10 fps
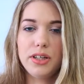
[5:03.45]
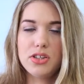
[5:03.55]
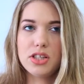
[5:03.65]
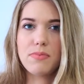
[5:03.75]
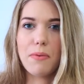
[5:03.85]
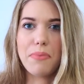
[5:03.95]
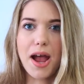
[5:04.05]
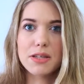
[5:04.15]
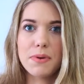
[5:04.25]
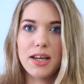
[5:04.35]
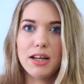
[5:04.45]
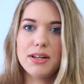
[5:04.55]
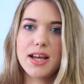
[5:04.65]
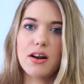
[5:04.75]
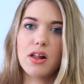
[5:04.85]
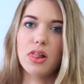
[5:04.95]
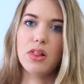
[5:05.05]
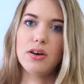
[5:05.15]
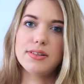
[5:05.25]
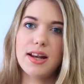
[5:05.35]
It's just my back's been getting me down a
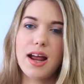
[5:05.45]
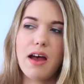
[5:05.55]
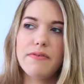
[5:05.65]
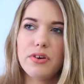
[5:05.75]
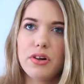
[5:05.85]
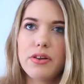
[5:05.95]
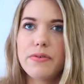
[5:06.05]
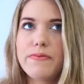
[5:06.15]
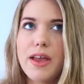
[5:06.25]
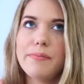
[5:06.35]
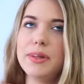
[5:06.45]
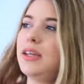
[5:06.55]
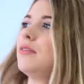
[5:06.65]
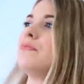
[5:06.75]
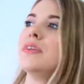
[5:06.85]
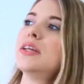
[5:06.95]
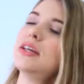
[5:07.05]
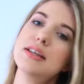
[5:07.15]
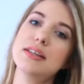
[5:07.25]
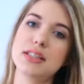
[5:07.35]
lot, and I have got a lot of family
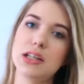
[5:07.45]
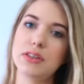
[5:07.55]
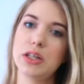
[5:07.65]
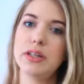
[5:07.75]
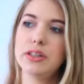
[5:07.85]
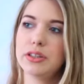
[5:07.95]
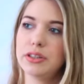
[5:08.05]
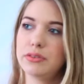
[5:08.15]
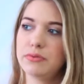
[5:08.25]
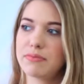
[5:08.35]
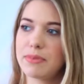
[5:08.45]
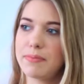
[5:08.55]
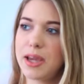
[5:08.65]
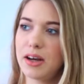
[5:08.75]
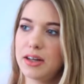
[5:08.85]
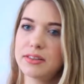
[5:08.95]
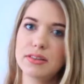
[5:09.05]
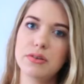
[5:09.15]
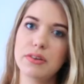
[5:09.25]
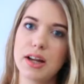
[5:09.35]
stuff going on with my parents
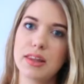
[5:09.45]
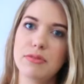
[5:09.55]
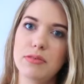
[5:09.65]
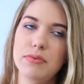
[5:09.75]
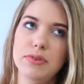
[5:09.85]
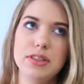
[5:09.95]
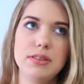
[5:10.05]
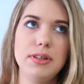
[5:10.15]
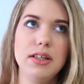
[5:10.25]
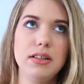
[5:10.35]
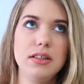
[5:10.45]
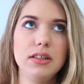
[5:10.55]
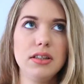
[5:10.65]
and all that at the moment, which is a bit